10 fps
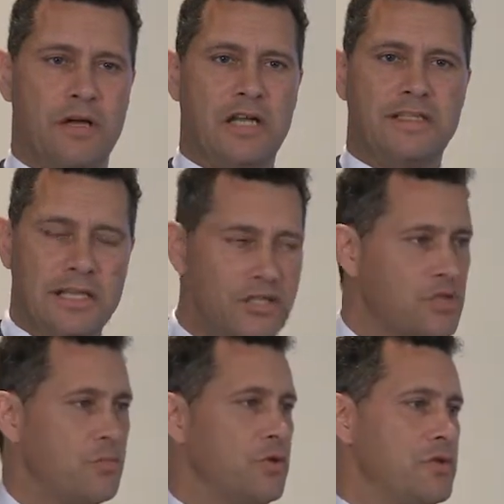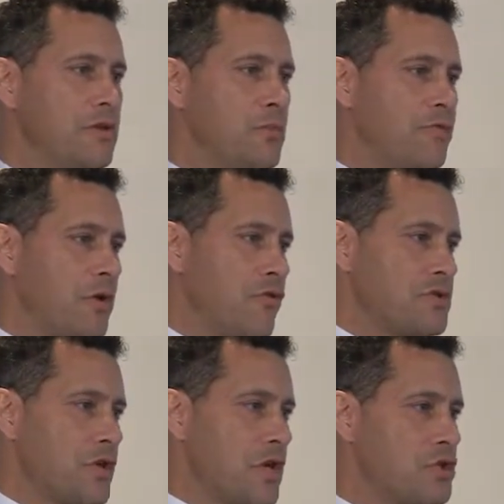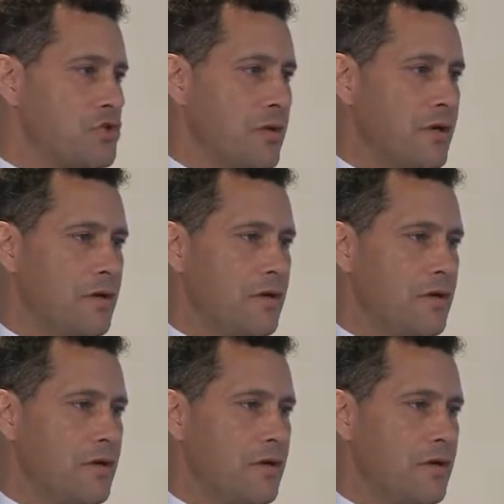and distributed them across the country